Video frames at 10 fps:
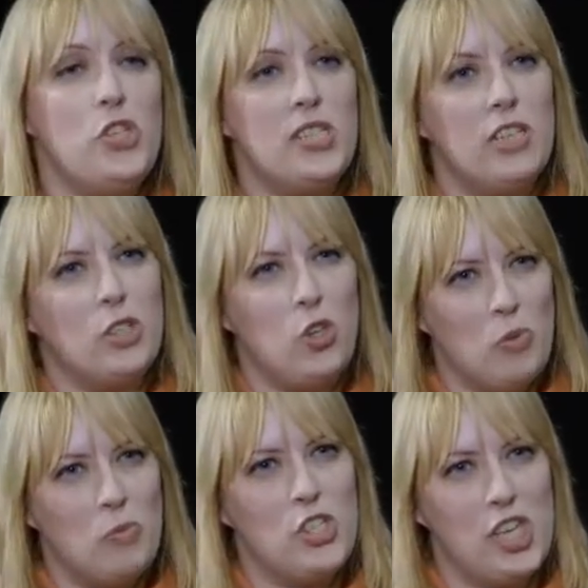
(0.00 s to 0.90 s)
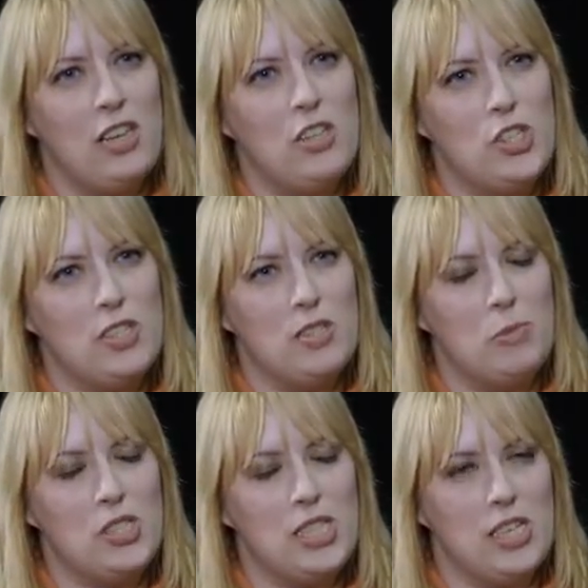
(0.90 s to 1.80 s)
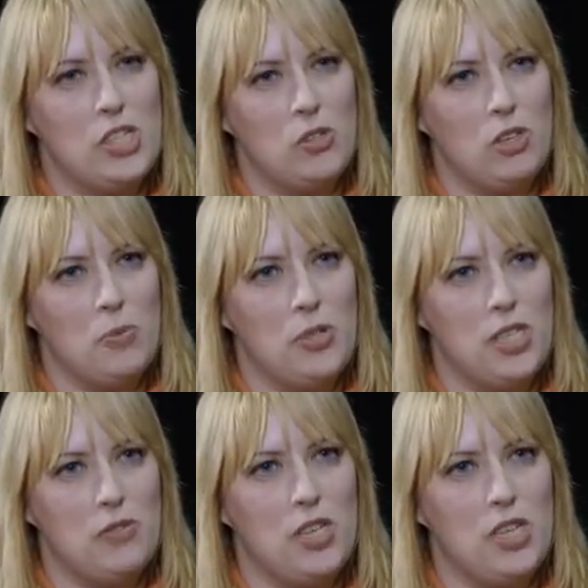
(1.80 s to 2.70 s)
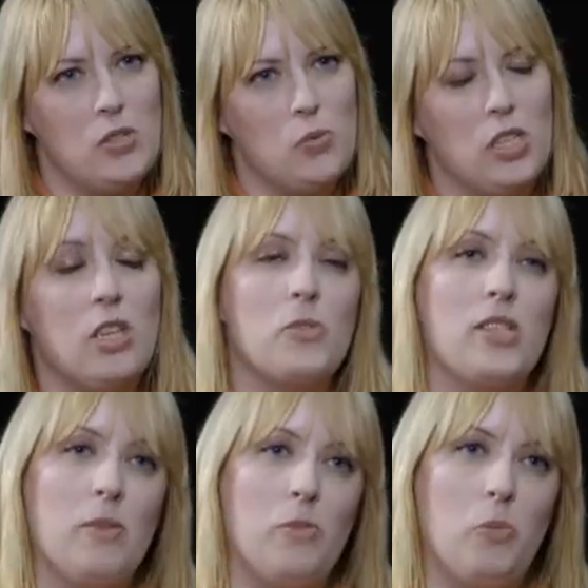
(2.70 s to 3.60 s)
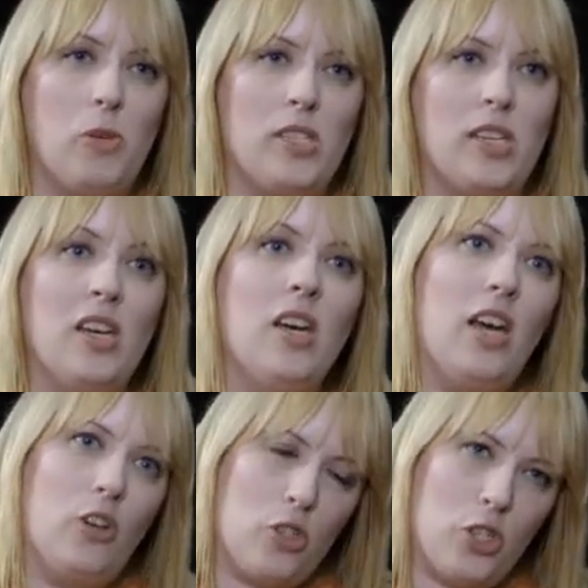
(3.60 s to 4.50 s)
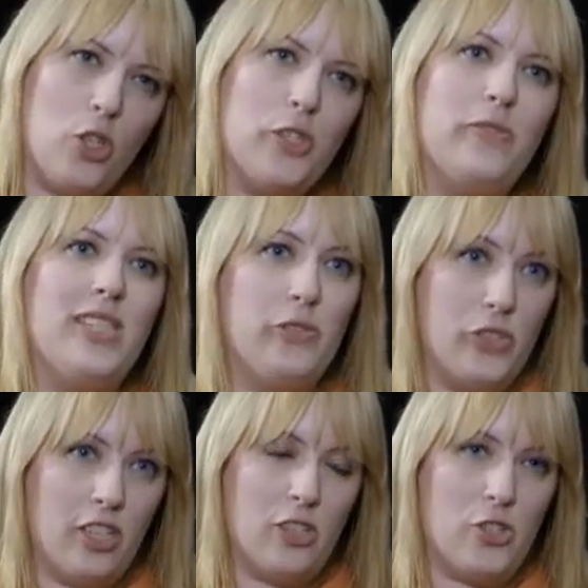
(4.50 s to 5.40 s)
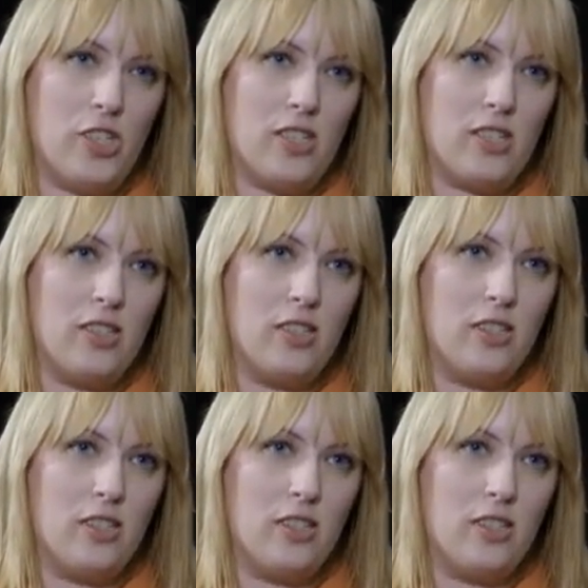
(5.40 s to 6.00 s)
would you say are the common challenges that multinational companies face when it comes to implementing across lots of different countries?